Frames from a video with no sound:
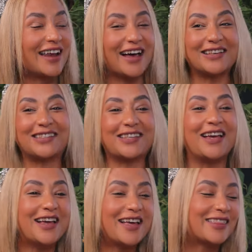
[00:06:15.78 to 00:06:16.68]
last,
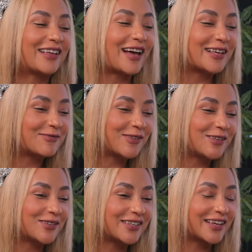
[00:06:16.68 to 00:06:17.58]
the last
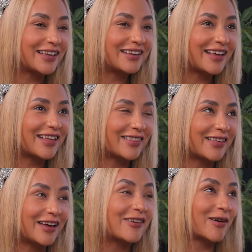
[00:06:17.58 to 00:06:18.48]
one you did
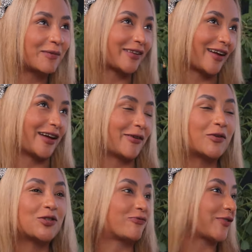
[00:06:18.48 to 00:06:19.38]
the, in Ramadan,
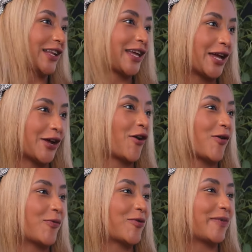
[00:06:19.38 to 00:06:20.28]
which really hit
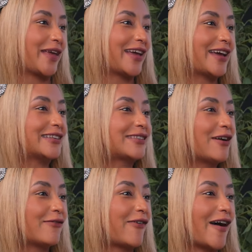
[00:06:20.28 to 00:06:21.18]
home with me, is
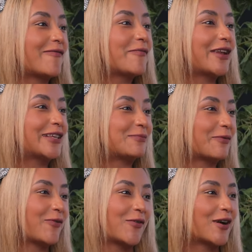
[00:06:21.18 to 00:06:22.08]
five minutes
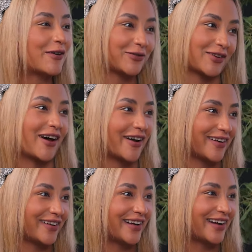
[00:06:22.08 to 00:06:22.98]
before
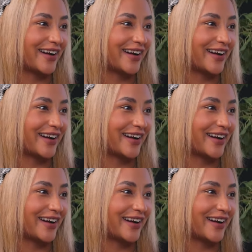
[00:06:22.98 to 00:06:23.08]
iftar.